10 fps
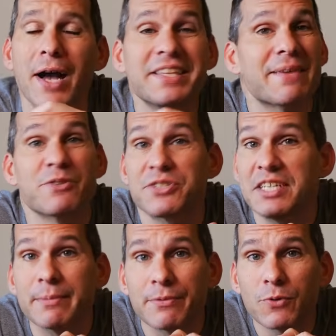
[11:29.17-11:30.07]
I'd never
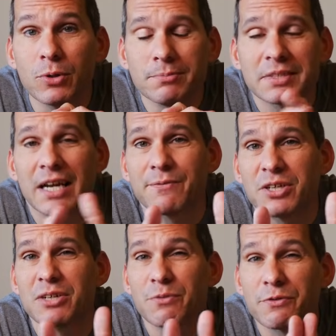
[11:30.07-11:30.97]
seen it before, and I've
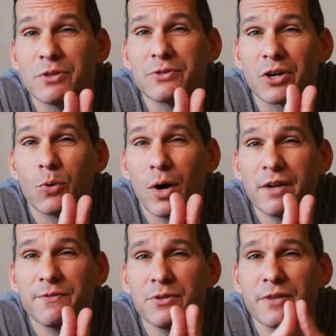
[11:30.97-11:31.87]
done reviews on quite
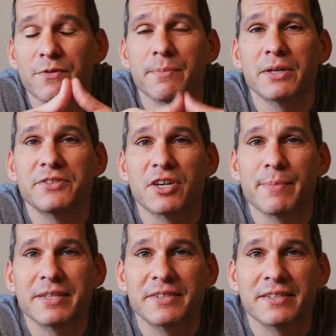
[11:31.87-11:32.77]
a few different military
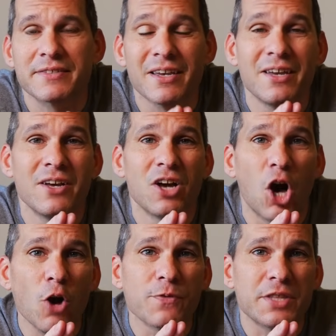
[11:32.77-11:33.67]
mess kits
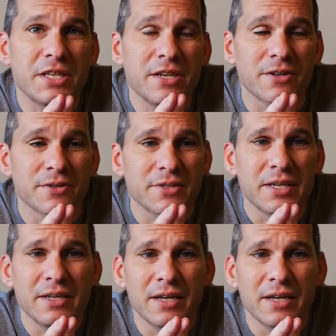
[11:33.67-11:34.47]
over the years.